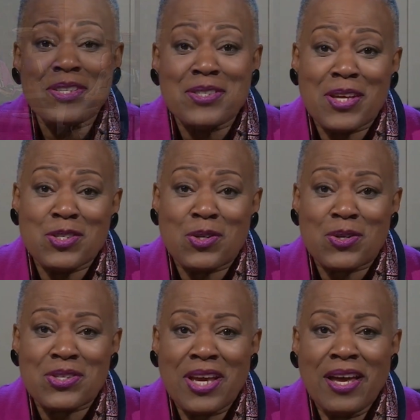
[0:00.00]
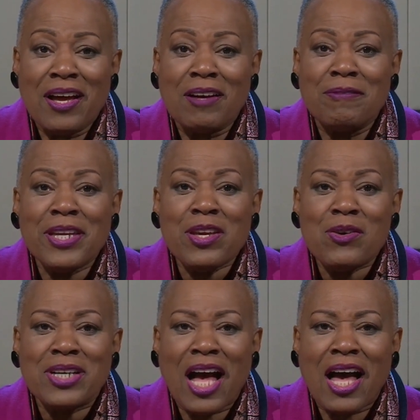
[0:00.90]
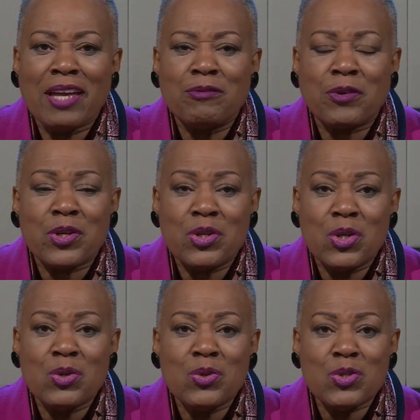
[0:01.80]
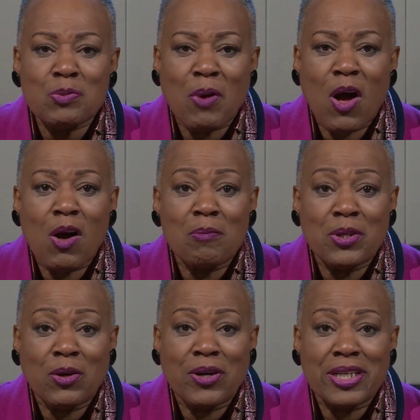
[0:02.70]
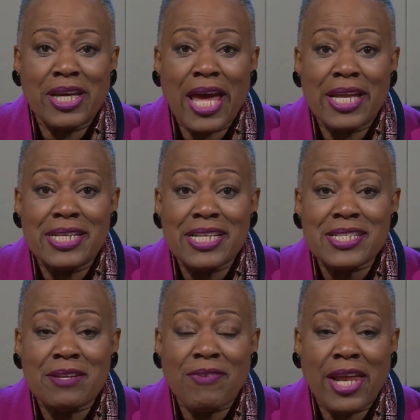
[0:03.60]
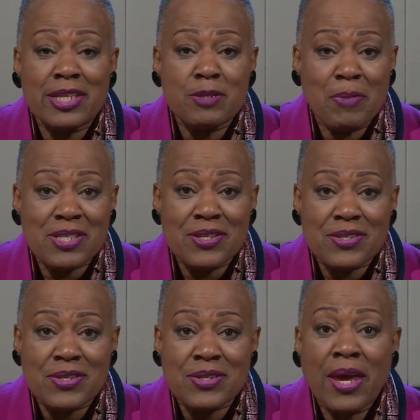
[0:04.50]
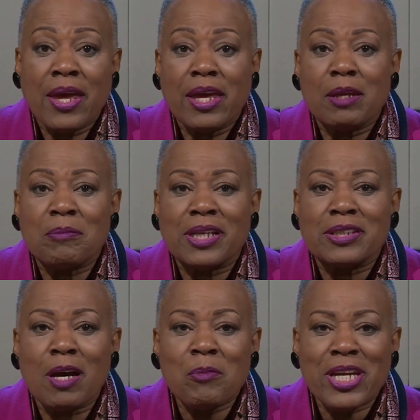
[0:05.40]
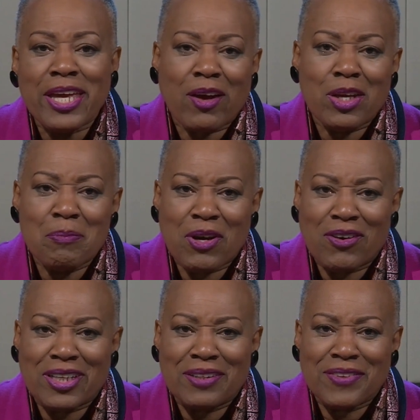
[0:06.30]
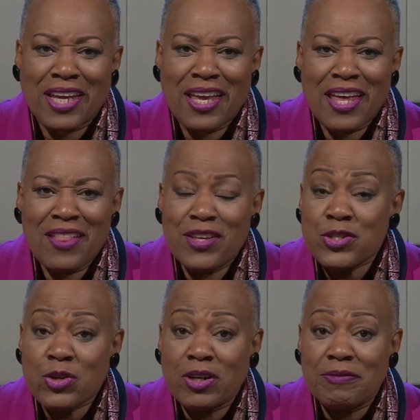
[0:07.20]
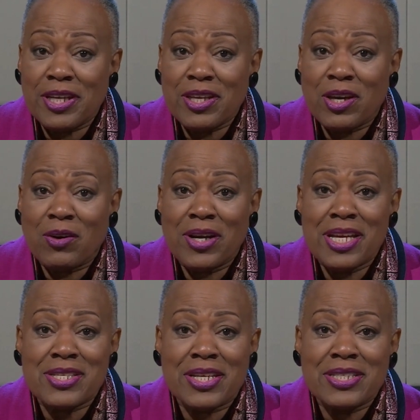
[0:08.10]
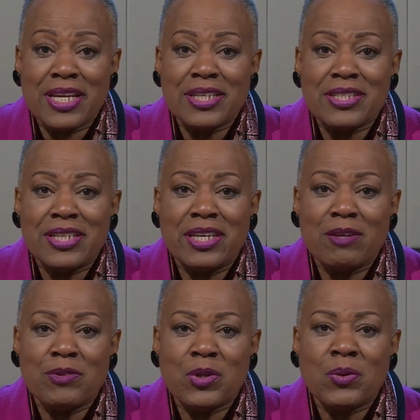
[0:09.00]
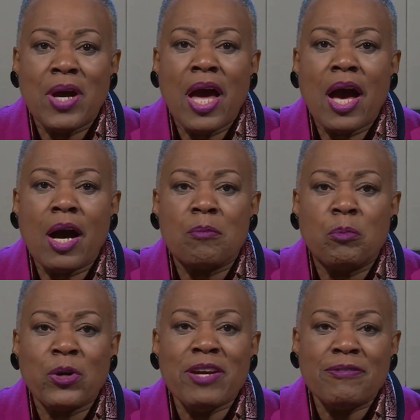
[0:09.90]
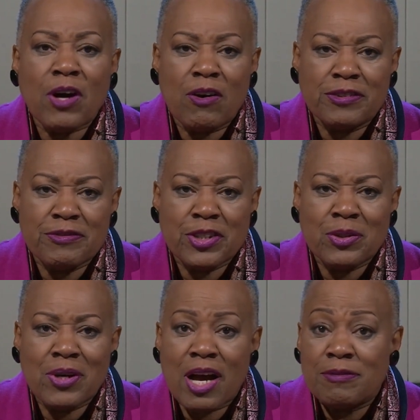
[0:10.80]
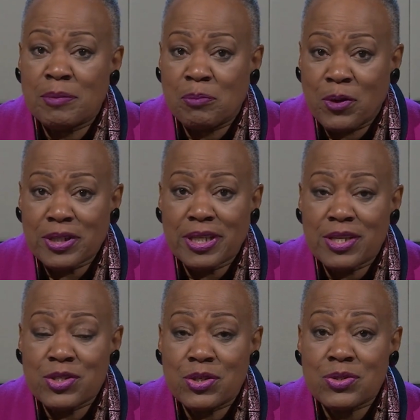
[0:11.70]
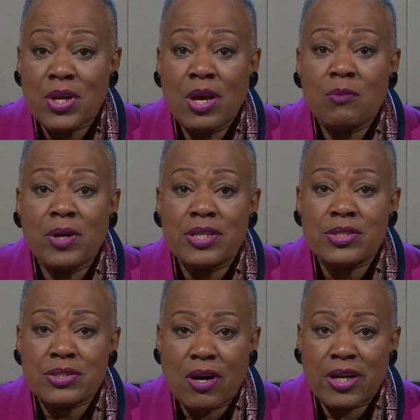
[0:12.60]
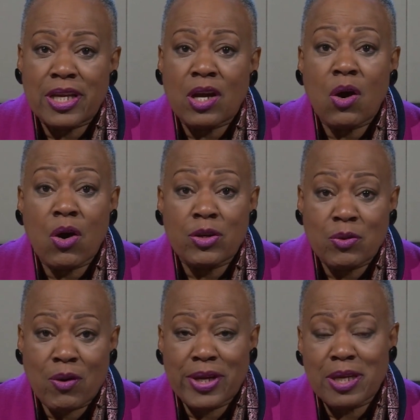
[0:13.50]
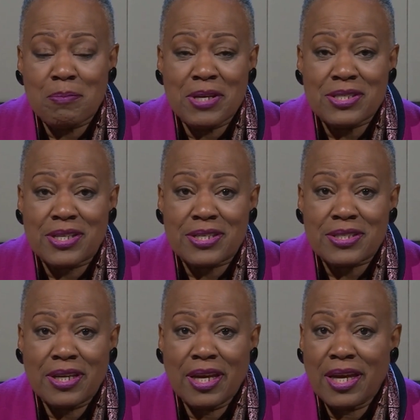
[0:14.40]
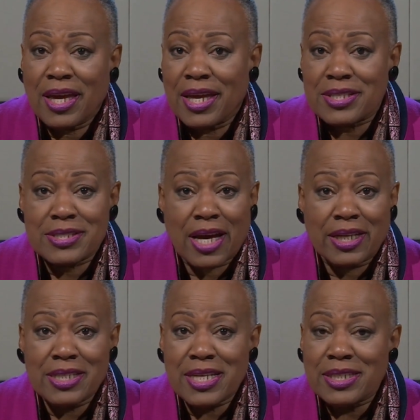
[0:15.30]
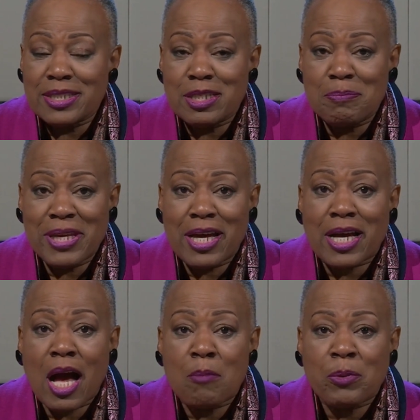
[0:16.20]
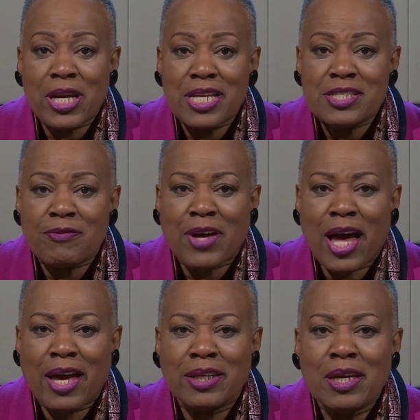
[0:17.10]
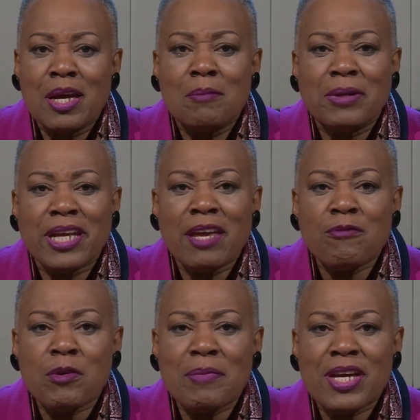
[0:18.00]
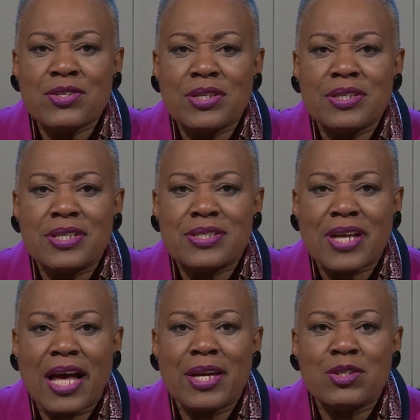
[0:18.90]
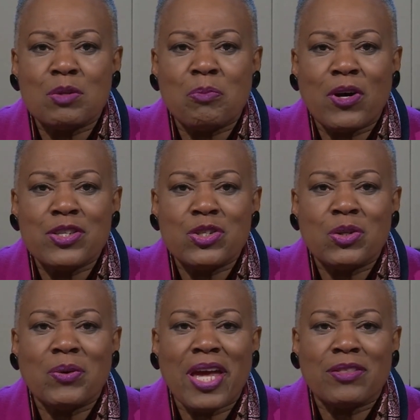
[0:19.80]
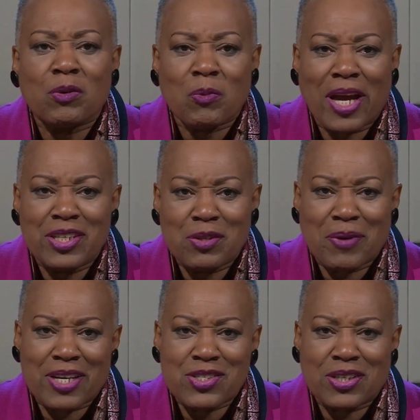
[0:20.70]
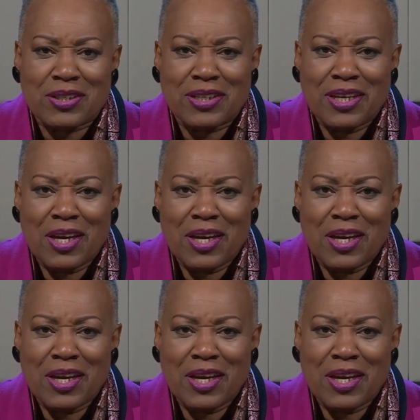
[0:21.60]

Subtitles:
Essentials, a video guide for new, small, minority, and disadvantaged businesses in Montgomery County, Maryland. This short video is intended to give you a brief overview of important issues when starting or growing a business. It's not intended to be a comprehensive guide, but information designed to point you in the right direction.